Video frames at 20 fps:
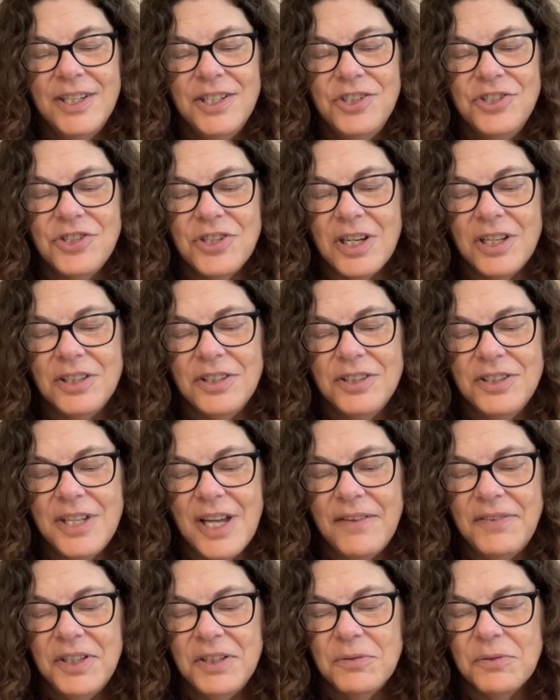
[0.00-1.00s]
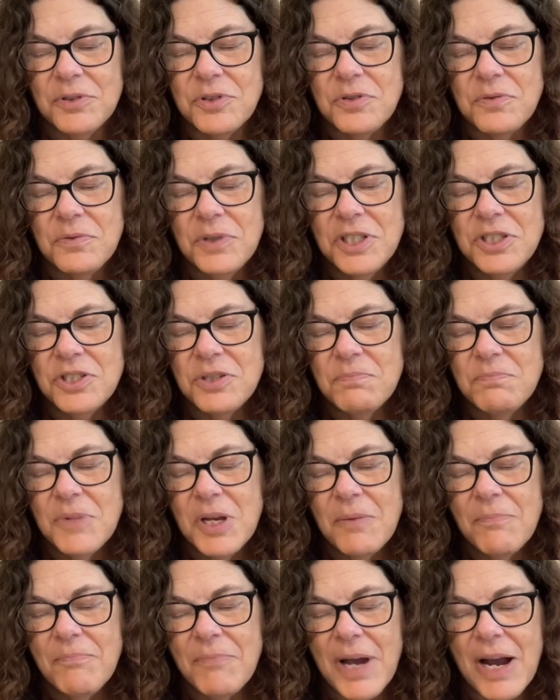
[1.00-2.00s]
Judd Devitt was rich,
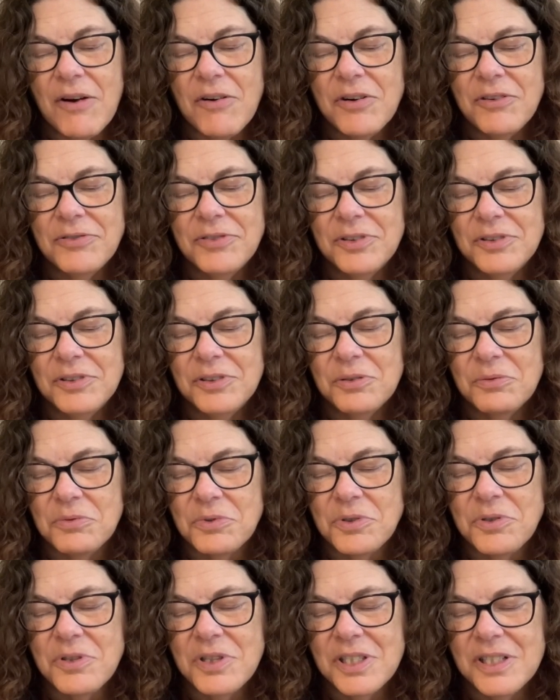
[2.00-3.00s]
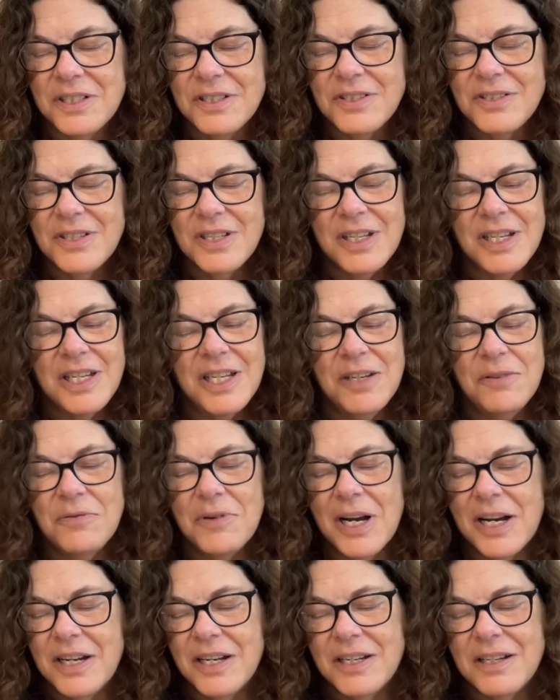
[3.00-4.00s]
powerful, ruthless. He
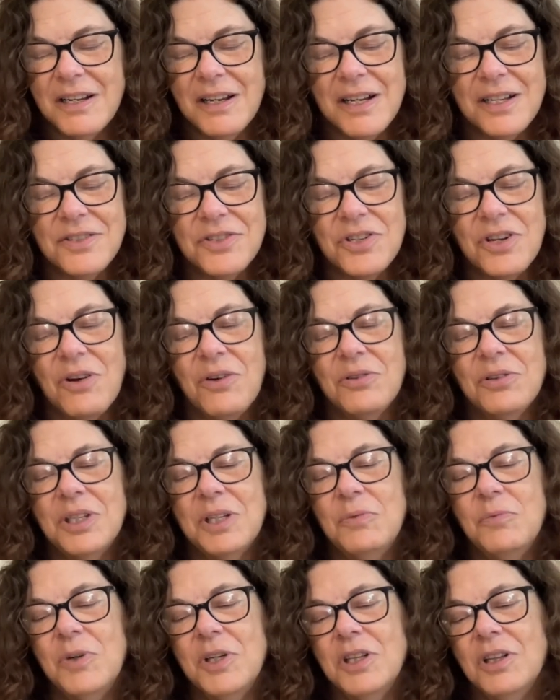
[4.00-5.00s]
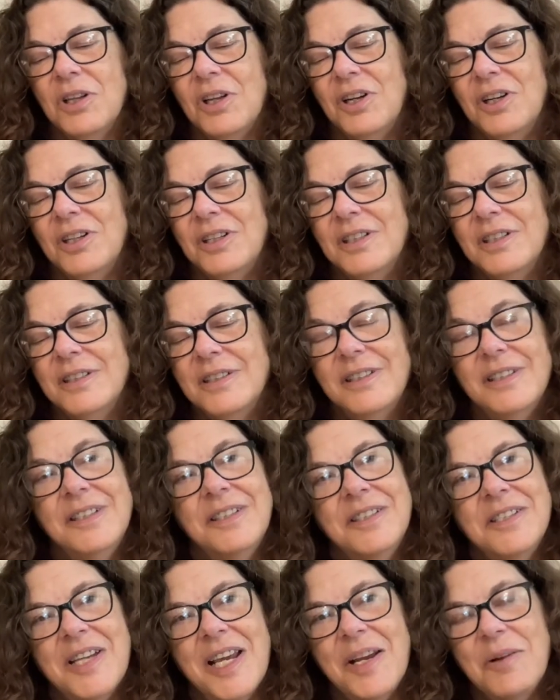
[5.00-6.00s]
recognized only one law.
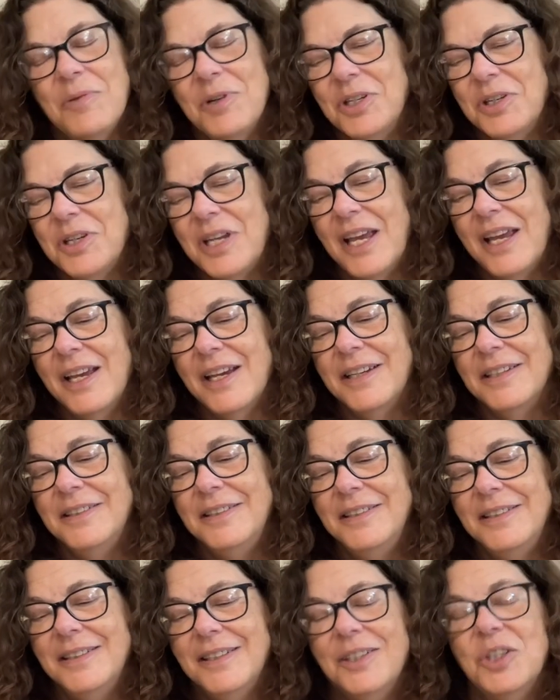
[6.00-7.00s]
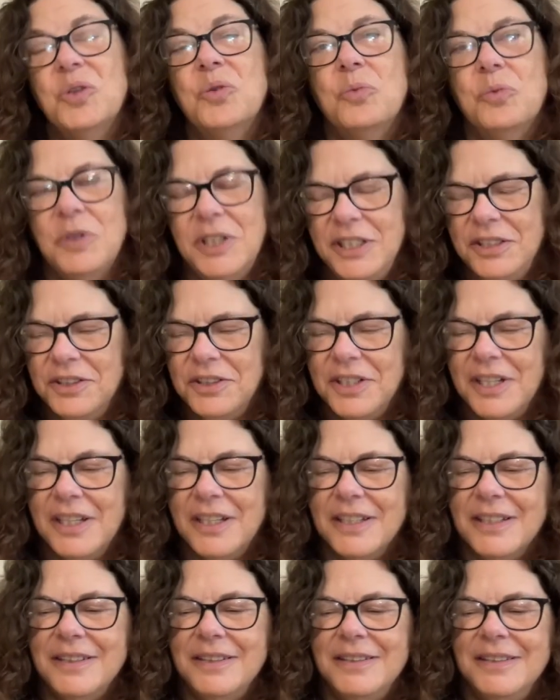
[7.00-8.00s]
Take what you can, when you
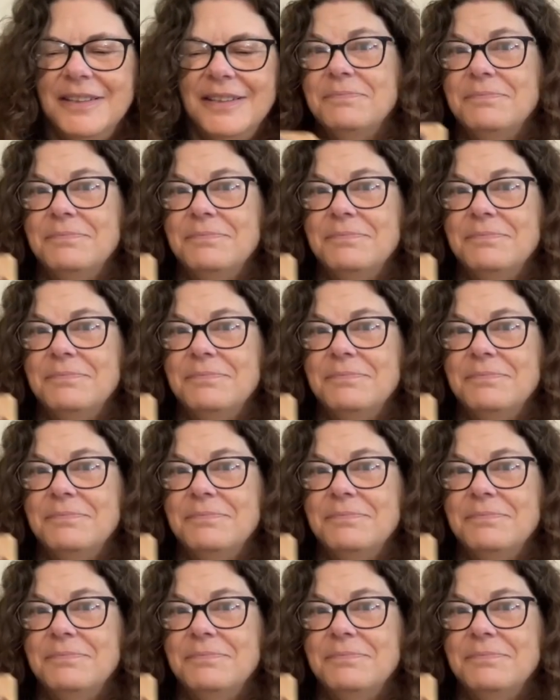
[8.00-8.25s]
can.